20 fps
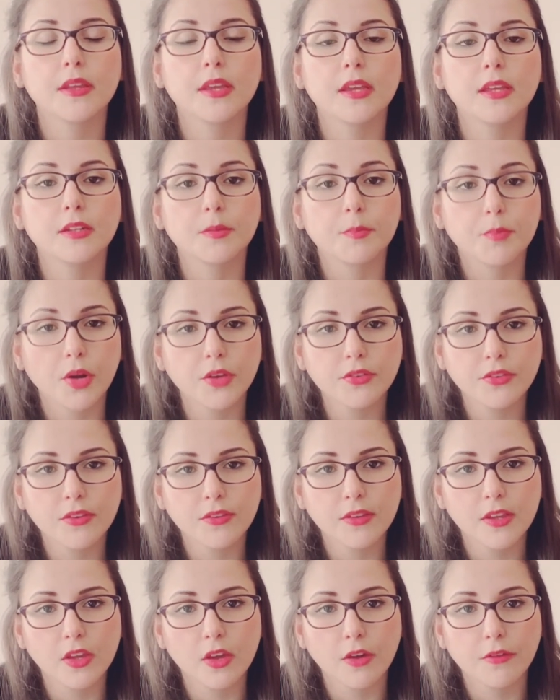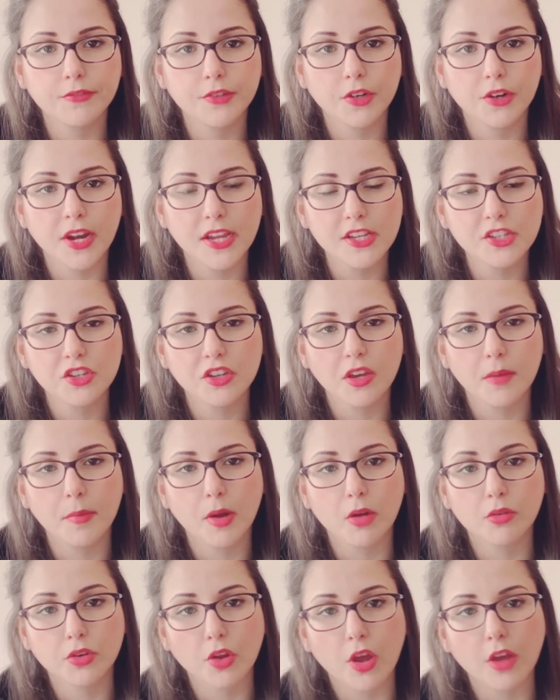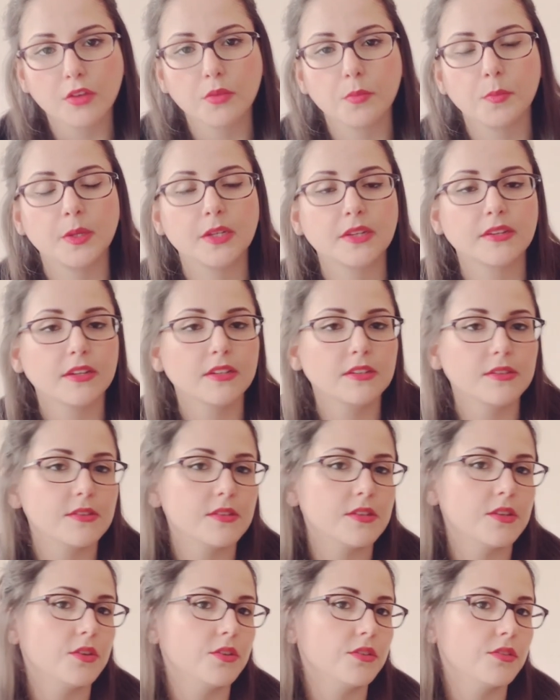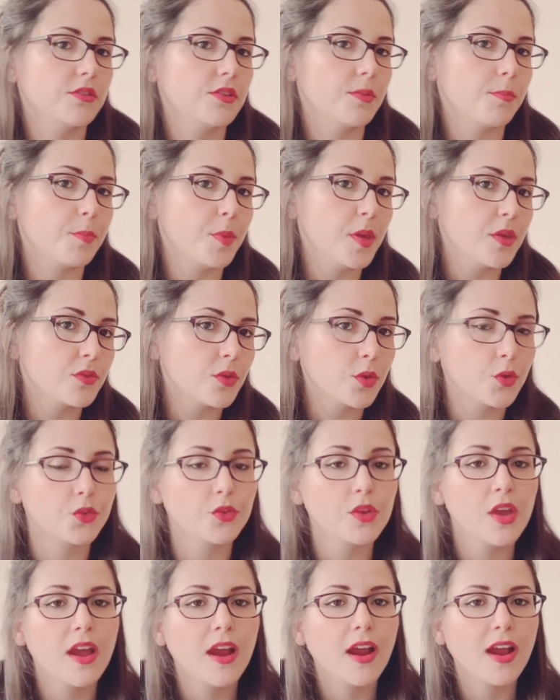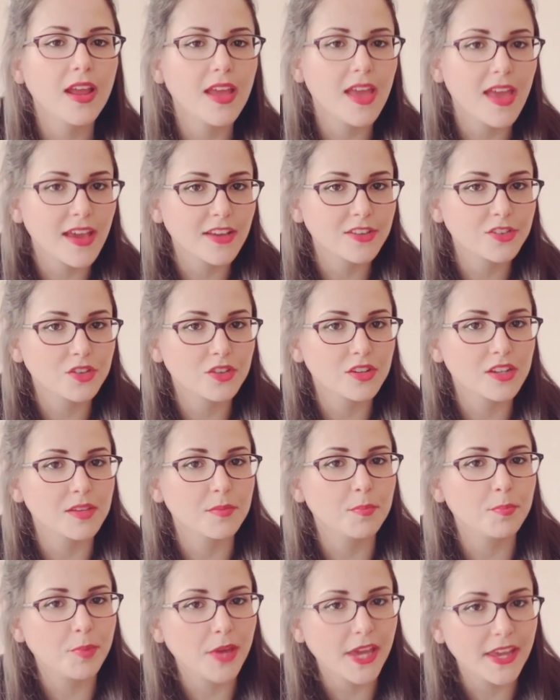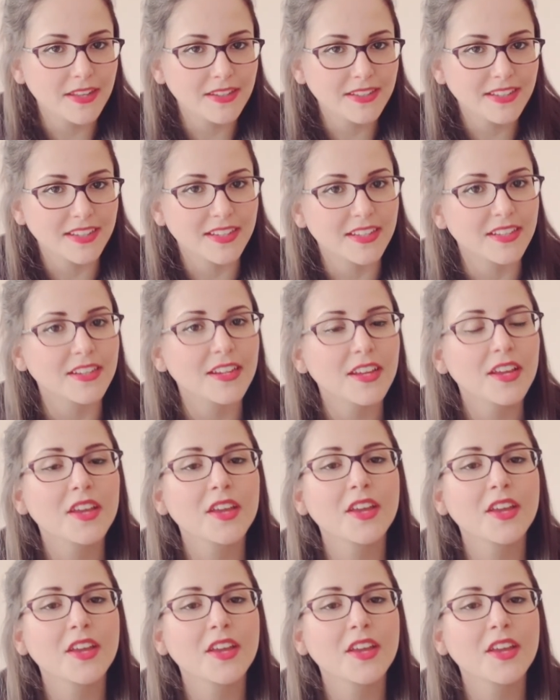in the processing of your HTML document until the pixels are actually painted